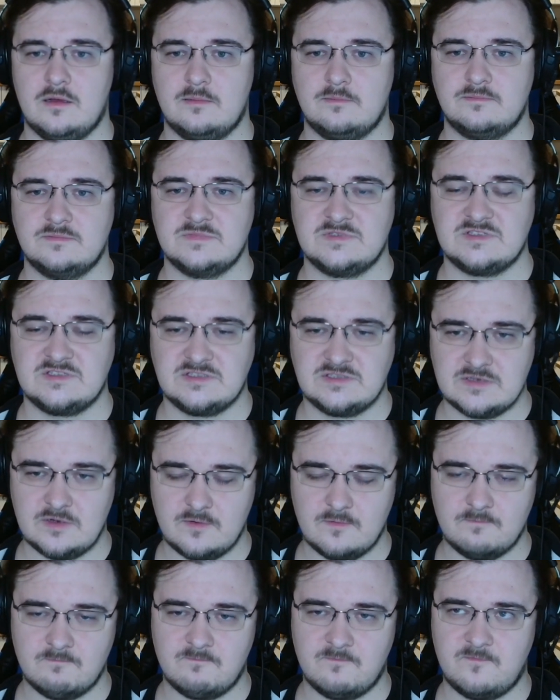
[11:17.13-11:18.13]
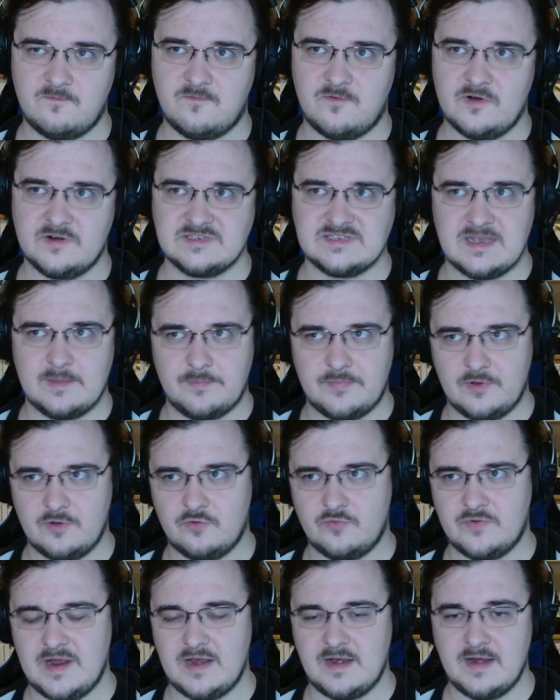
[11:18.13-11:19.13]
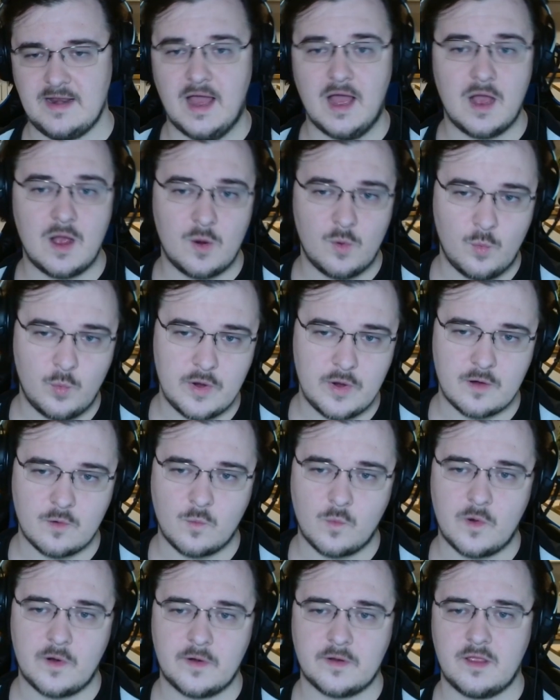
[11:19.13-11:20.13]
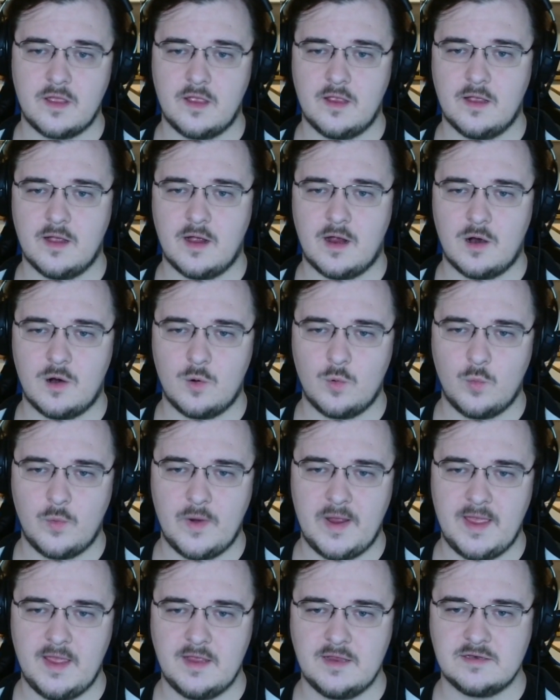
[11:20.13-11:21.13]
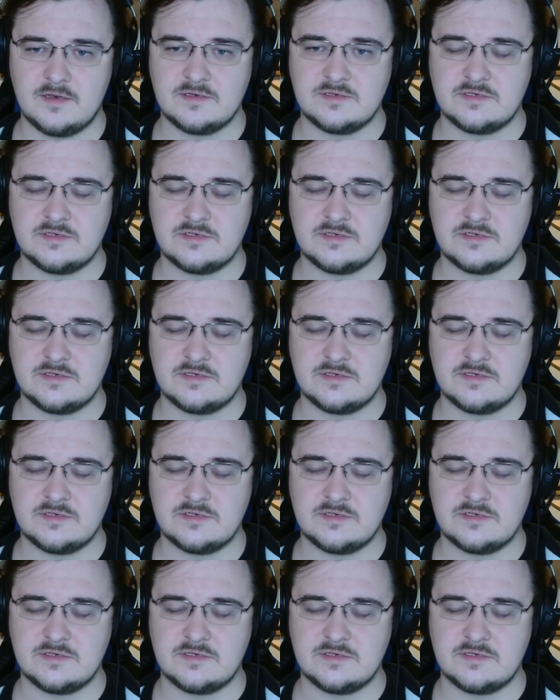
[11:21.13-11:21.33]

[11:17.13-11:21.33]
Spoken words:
So, for example, right now we're working our way